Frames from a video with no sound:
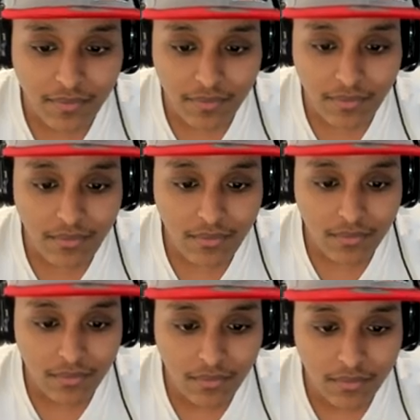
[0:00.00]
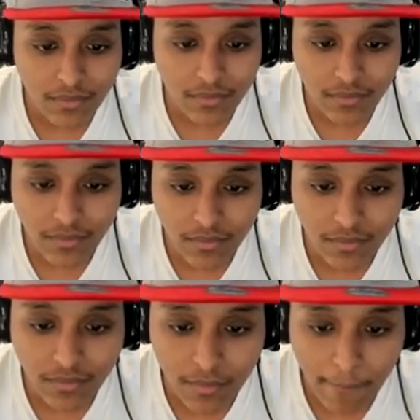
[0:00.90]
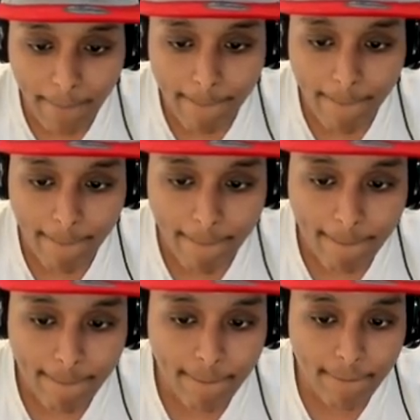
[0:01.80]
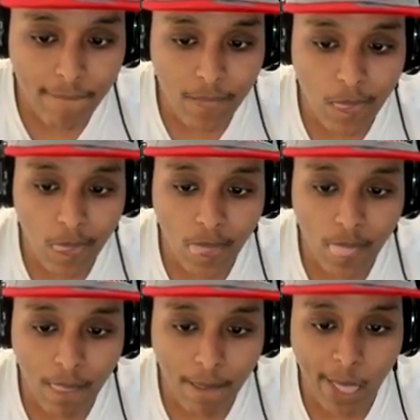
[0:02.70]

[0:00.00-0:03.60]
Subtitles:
No one is speaking in this clip.